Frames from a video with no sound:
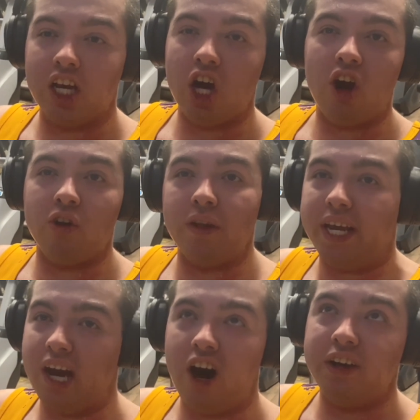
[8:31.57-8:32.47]
garlic,
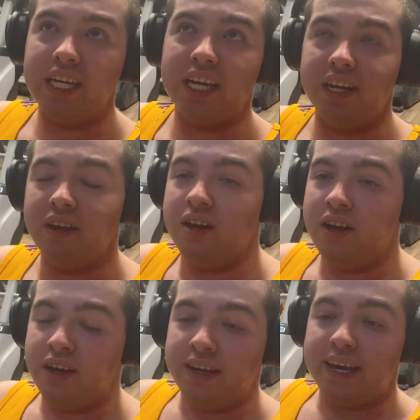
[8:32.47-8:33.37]
onion,
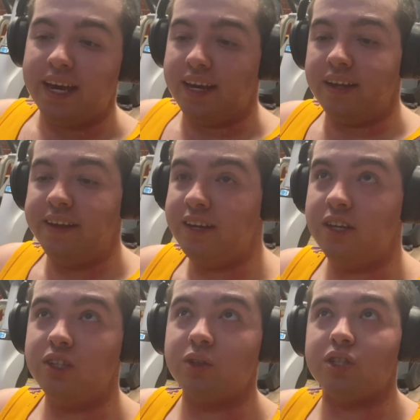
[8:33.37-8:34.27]
and
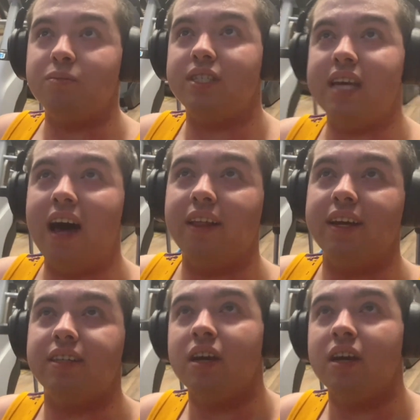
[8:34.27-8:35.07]
so some salad.